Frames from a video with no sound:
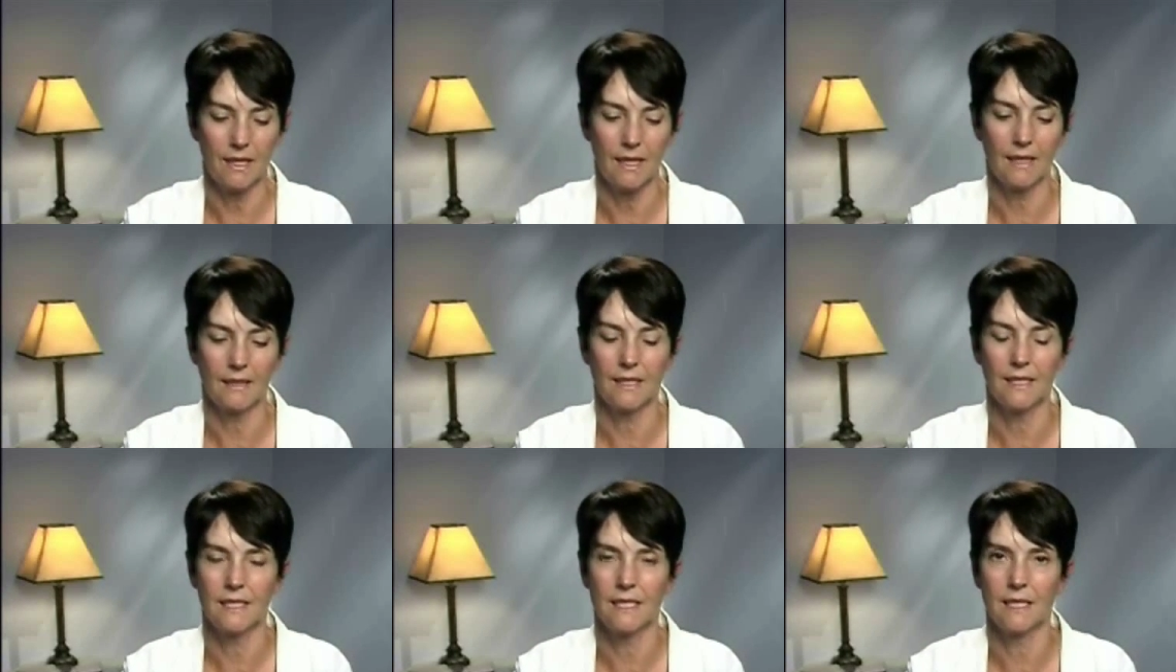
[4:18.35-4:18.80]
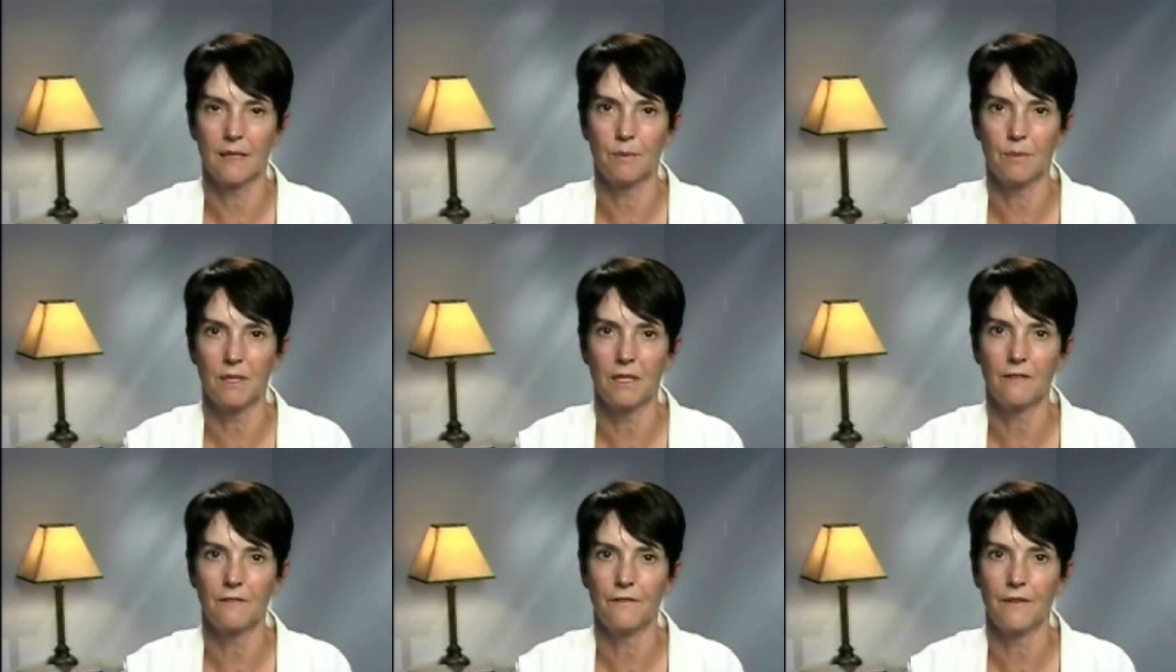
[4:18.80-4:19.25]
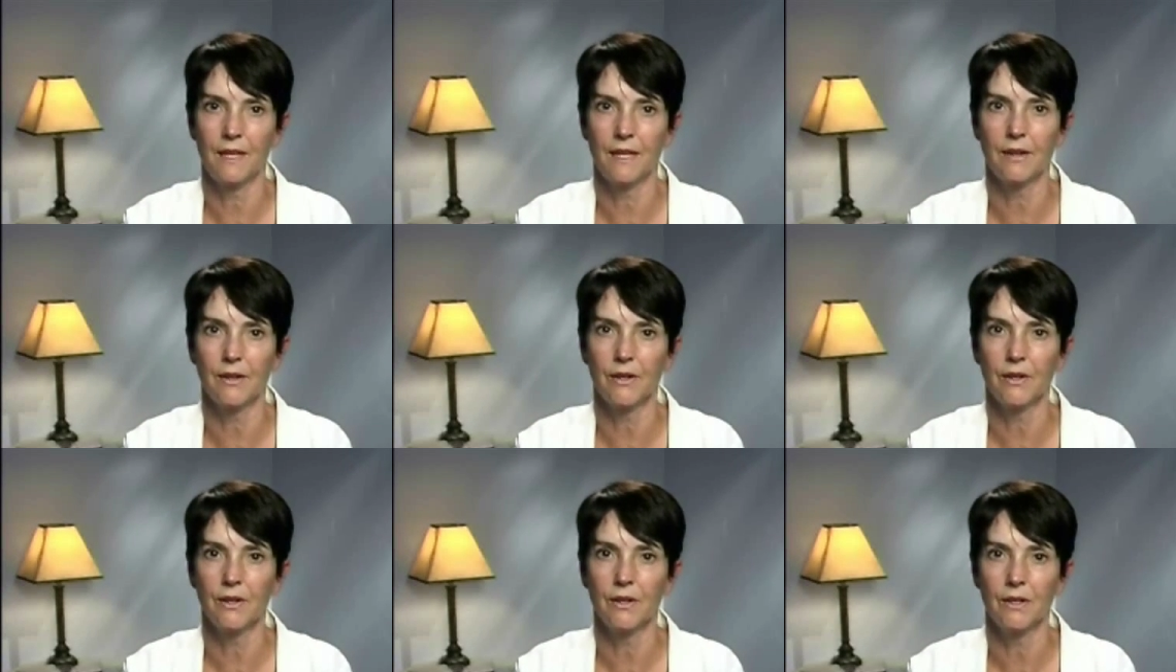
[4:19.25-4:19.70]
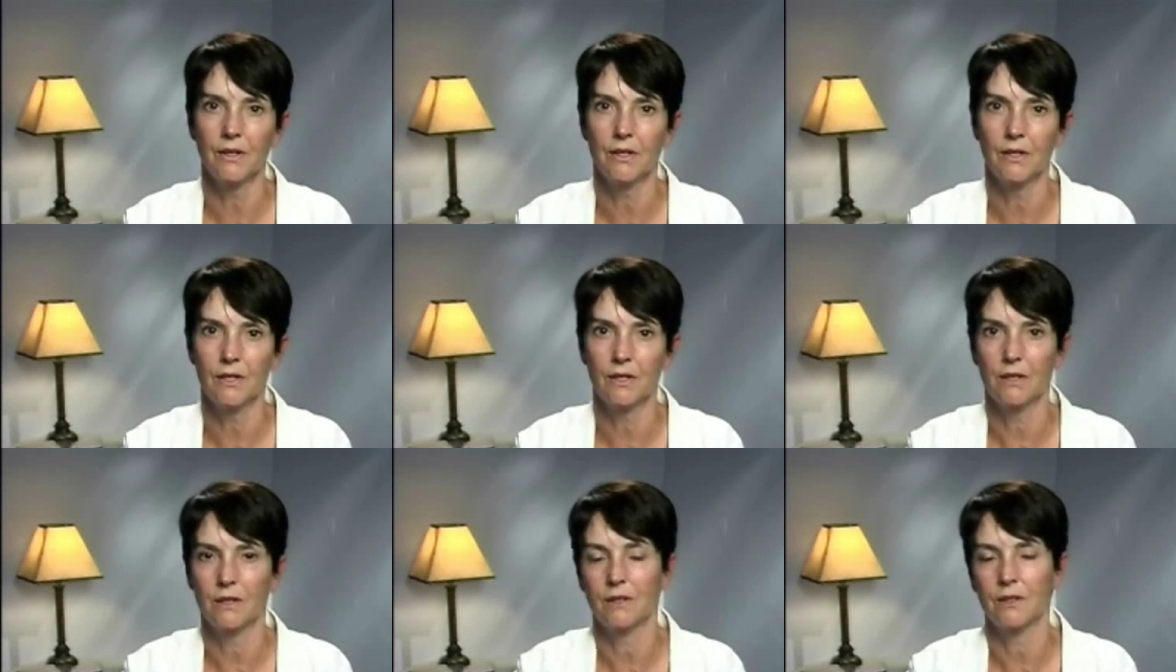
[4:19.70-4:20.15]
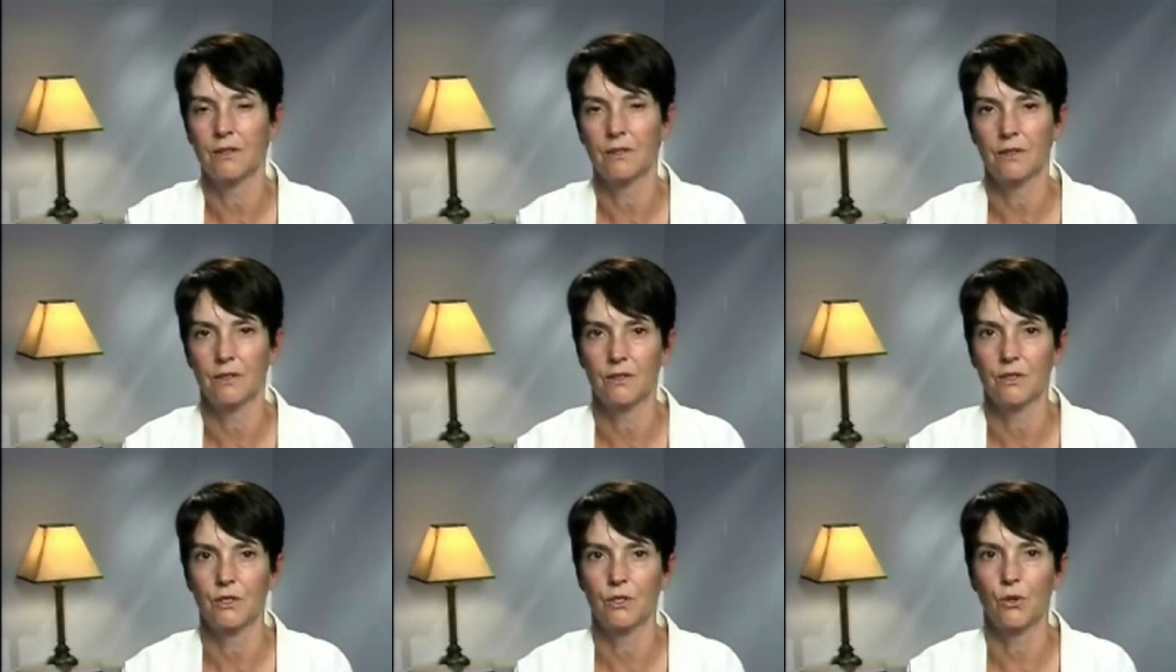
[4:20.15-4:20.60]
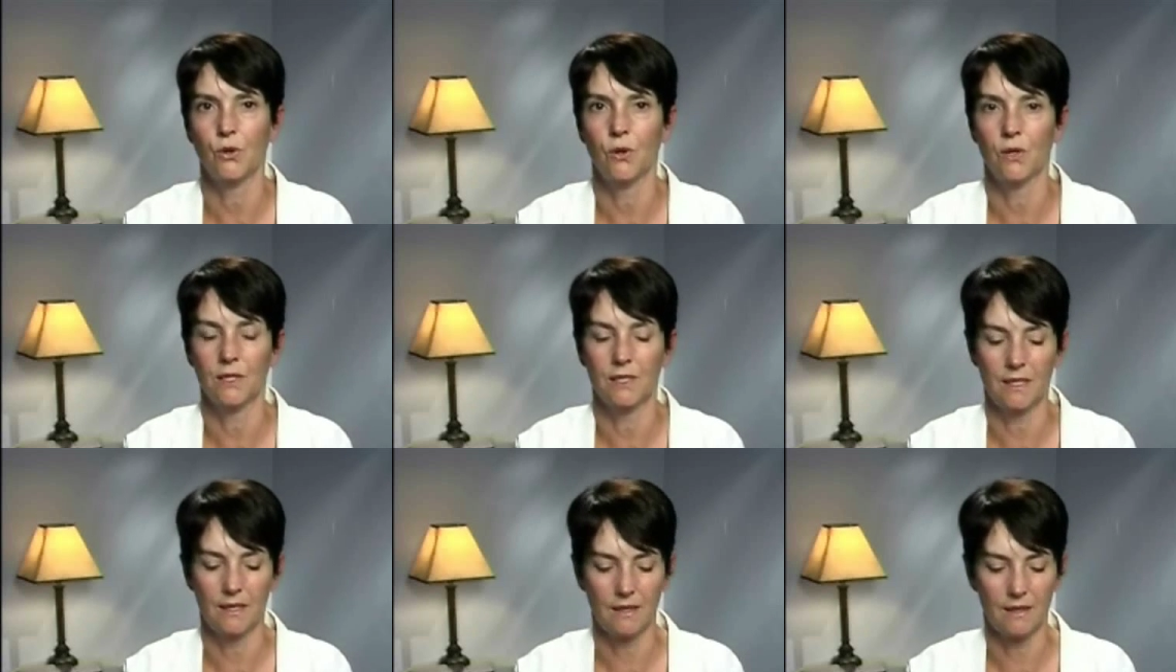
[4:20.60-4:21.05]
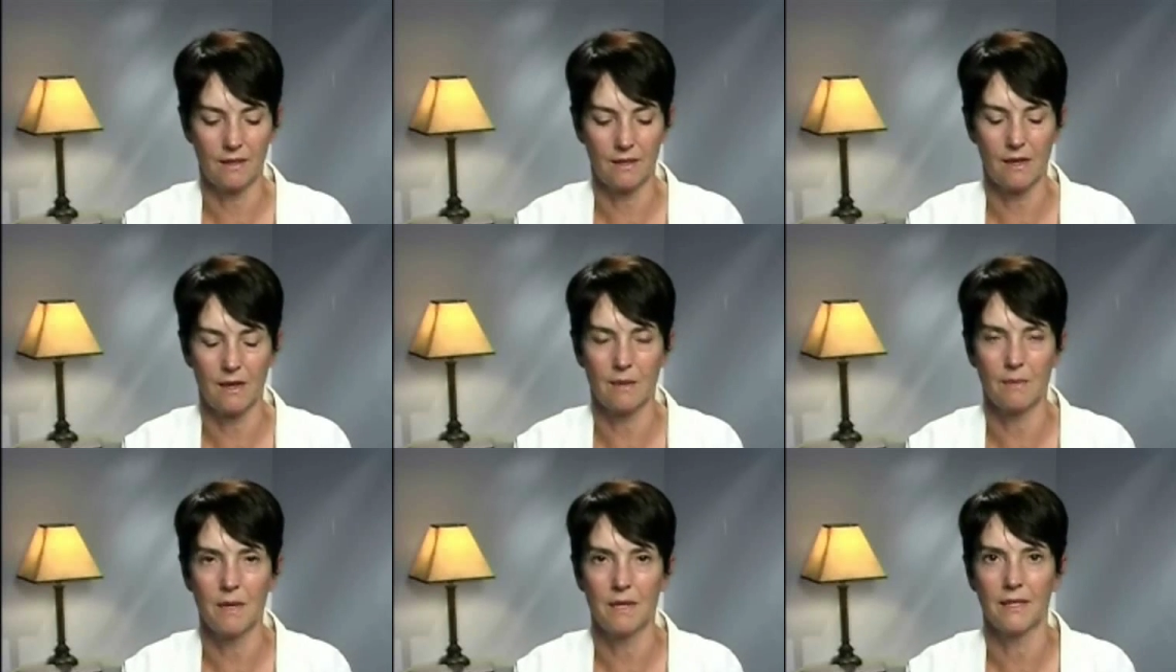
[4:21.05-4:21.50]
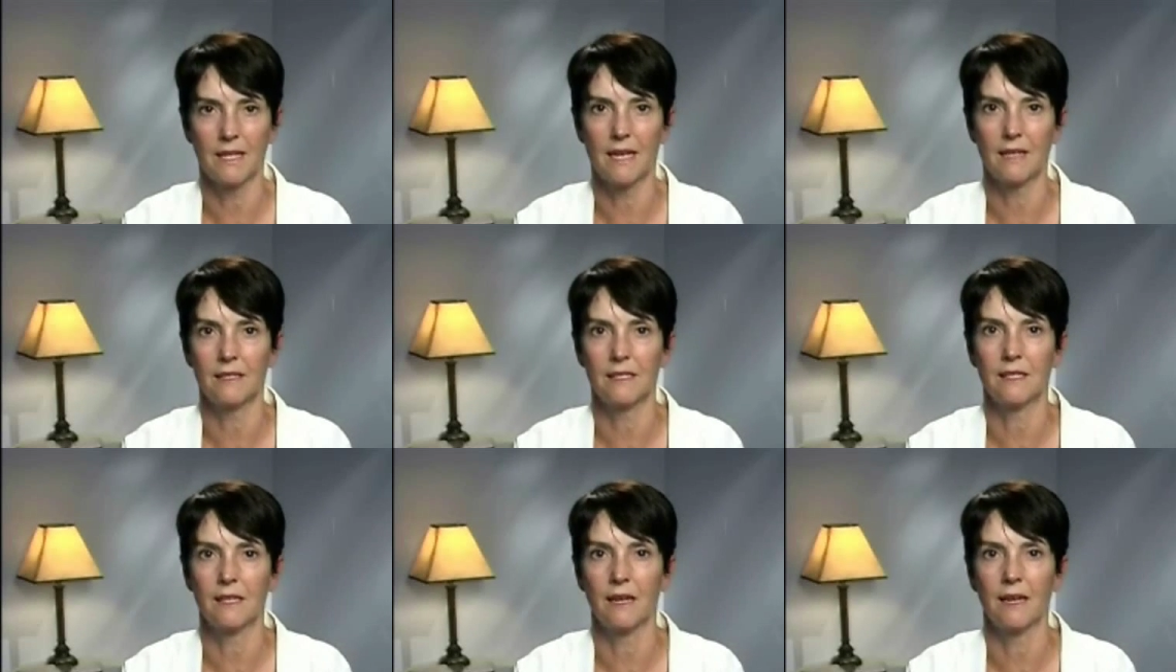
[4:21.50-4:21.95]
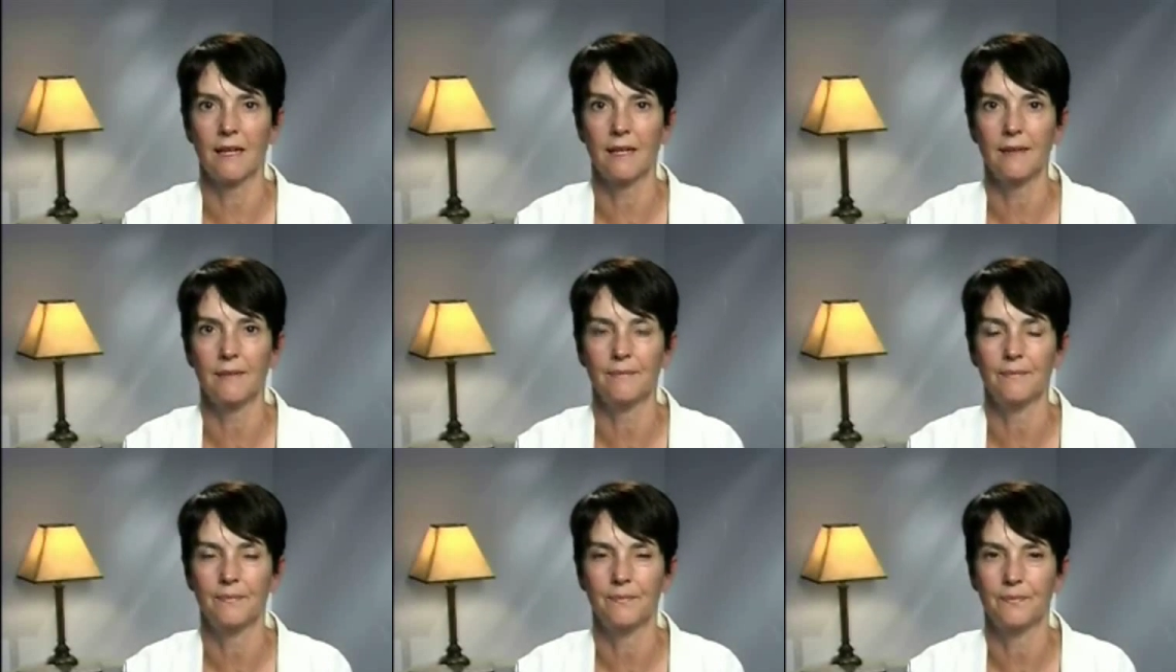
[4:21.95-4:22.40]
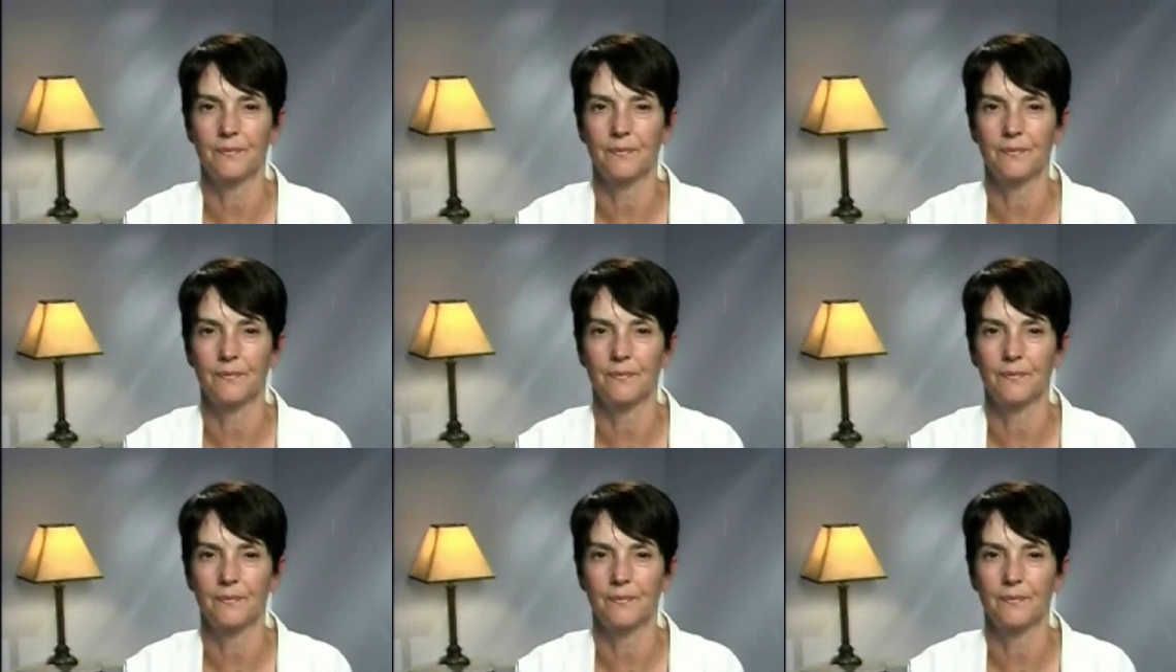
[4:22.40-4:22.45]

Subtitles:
at the tip of the finger towards the thumb on that side.